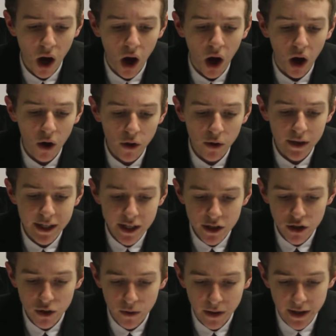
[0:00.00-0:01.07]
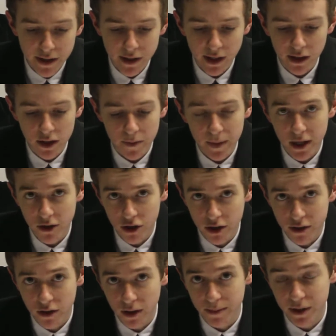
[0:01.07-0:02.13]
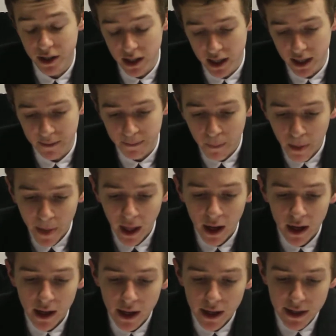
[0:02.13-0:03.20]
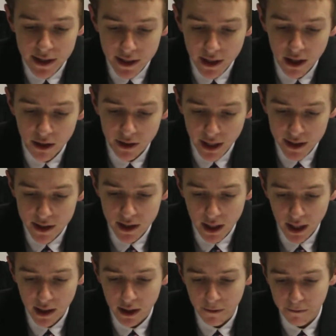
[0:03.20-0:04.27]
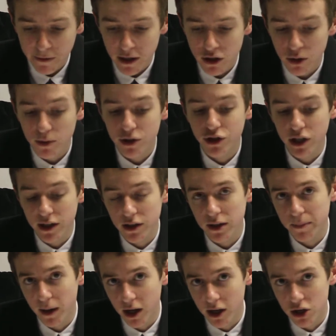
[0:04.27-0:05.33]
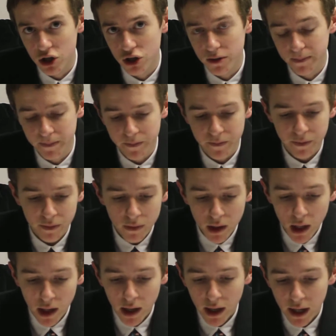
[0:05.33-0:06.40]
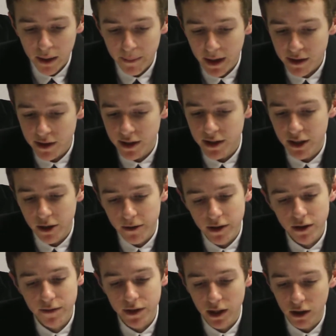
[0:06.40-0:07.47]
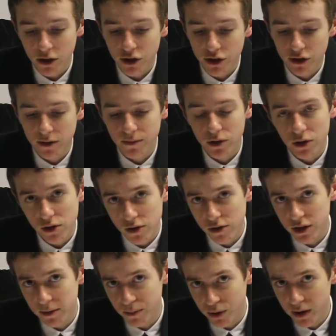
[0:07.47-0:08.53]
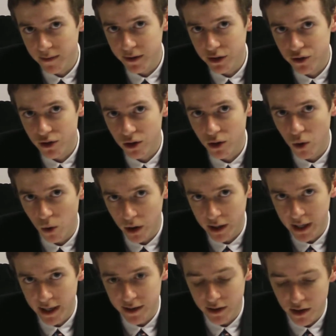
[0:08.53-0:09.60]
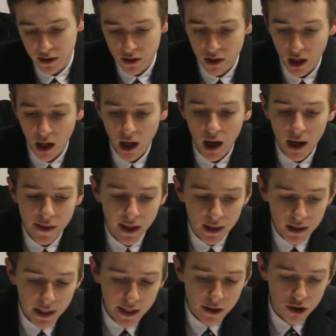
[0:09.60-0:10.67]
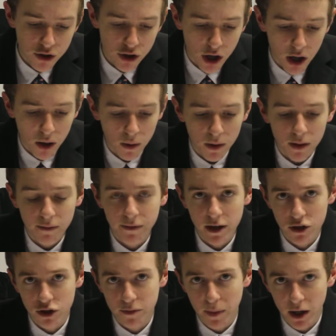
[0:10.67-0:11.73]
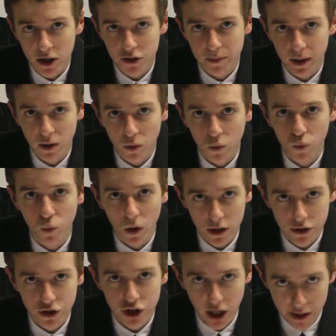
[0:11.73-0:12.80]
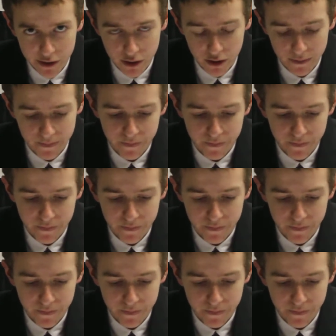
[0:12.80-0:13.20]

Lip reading: Although he disagrees that the speech is obscene, he still does think that Fraser was justly punished. He makes a series of syllogisms using previous court cases that lead to show Fraser's punishment was just.